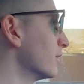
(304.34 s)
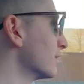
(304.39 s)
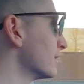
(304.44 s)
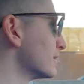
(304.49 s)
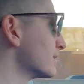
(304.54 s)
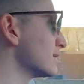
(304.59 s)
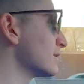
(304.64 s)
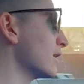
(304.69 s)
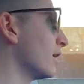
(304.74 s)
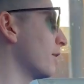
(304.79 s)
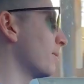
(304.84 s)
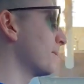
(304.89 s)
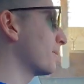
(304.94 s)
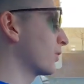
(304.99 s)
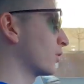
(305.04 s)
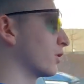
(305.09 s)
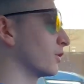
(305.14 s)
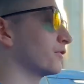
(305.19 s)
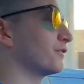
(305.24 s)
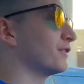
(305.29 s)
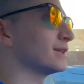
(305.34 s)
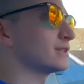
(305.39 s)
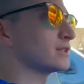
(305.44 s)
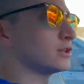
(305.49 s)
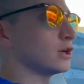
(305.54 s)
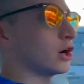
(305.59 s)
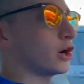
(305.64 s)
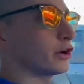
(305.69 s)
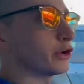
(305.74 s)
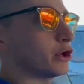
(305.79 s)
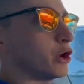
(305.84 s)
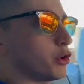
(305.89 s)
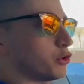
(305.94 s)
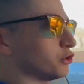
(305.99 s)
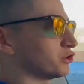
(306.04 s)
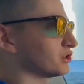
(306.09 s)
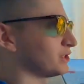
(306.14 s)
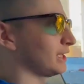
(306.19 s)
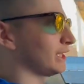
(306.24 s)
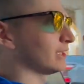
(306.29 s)
is a perfect scenario.
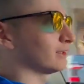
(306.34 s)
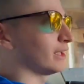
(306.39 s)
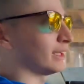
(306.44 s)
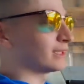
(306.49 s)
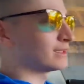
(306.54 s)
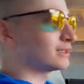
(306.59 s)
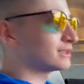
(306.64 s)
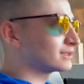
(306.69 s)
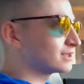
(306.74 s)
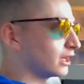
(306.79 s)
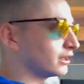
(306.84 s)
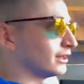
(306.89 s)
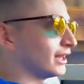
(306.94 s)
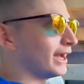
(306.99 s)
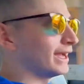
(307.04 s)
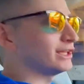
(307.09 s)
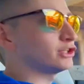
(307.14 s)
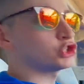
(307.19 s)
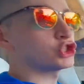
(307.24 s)
You're seeing like sunlight,